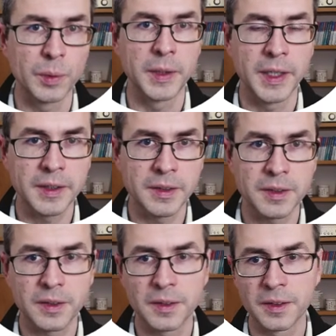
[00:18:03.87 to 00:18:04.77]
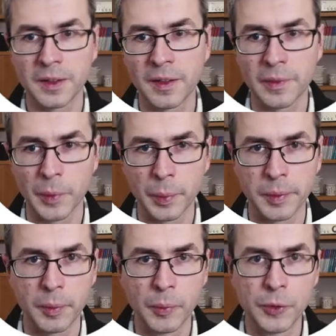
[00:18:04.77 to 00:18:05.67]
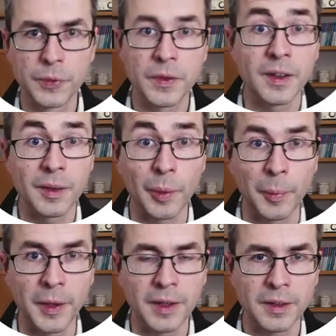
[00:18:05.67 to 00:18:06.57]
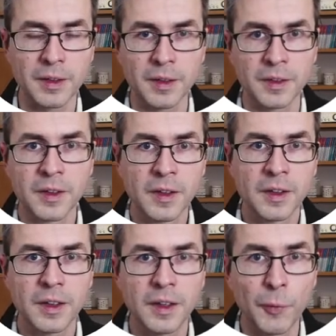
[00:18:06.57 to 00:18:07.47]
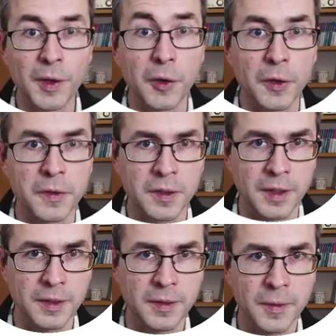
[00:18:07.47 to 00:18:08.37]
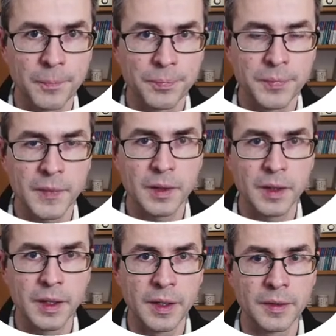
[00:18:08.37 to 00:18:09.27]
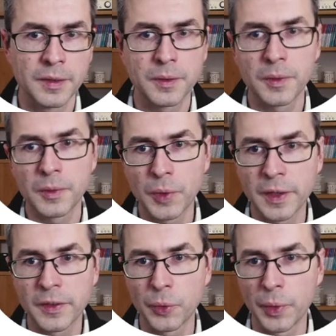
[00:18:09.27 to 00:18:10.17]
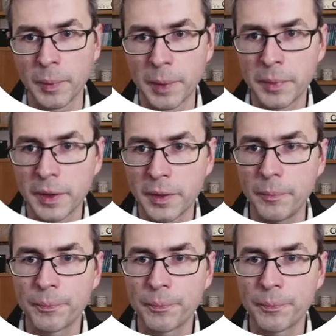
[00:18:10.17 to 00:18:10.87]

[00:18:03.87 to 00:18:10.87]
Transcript: will be added, and then they will be removed, and they will be added. It will oscillate. And as you remember,